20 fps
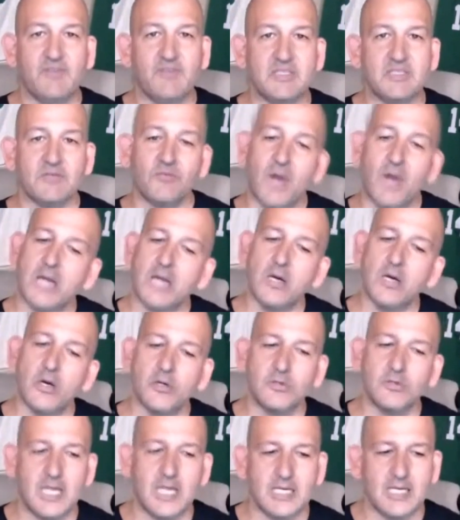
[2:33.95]
Visit
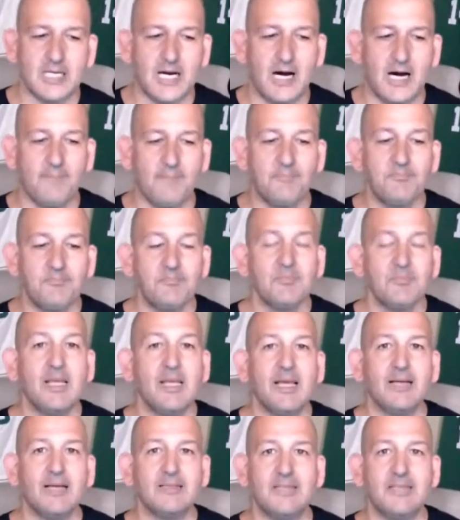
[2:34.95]
rockauto.com
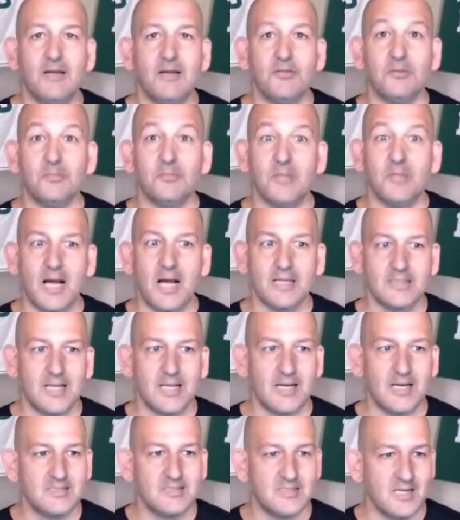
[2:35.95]
and tell them Locked
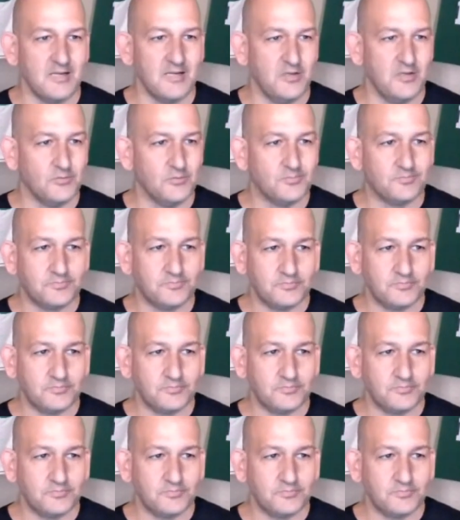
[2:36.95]
On sent you.